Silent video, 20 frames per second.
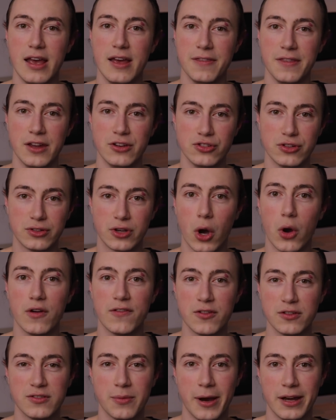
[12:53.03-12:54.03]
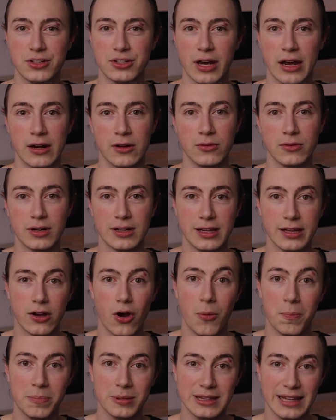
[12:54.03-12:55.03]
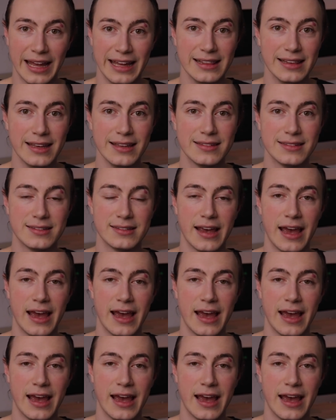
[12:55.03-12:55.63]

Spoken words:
then just go over to my channel, click on playlists,